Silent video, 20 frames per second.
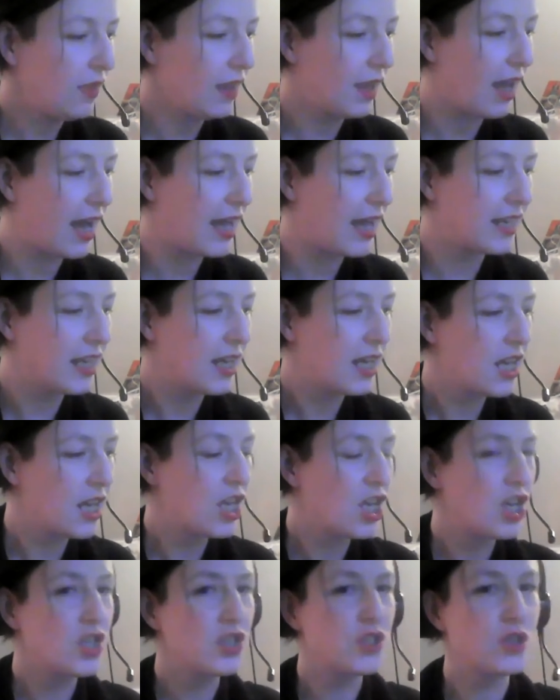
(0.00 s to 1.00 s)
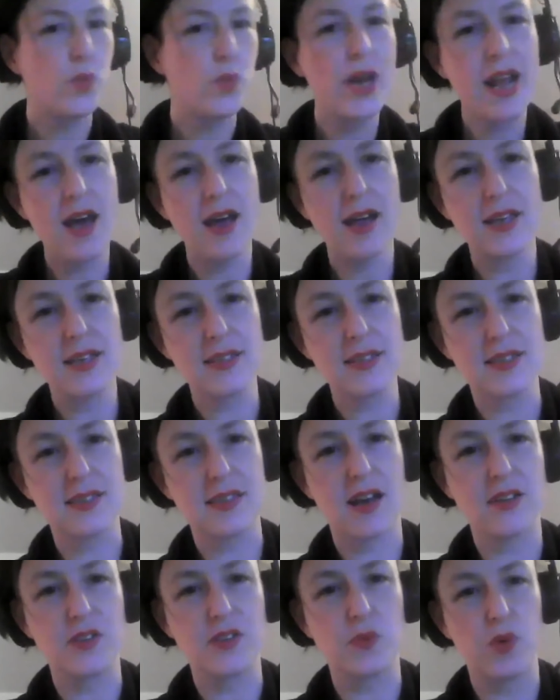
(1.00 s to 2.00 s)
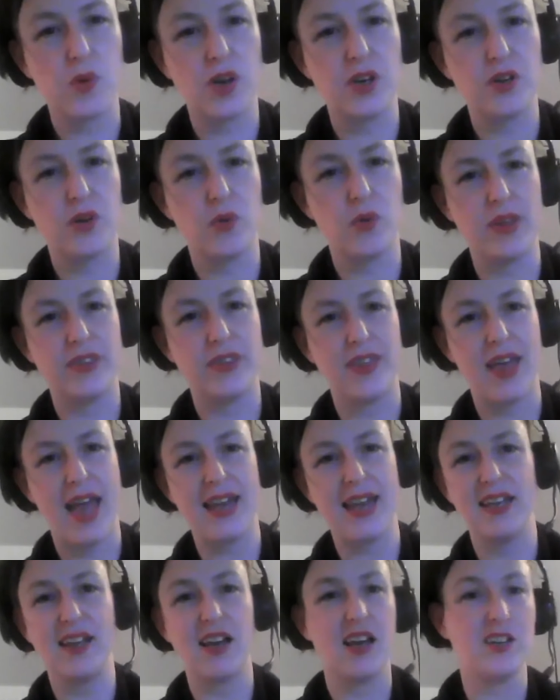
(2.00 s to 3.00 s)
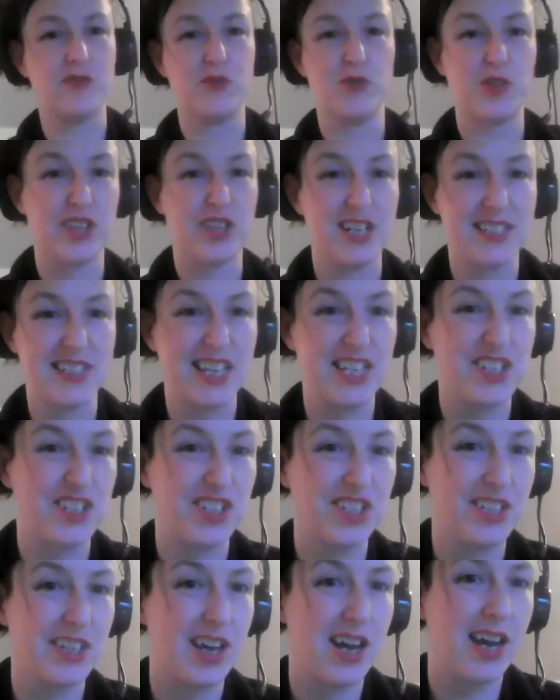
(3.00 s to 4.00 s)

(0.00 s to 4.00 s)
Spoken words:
And so when I start to work with any kind of organization,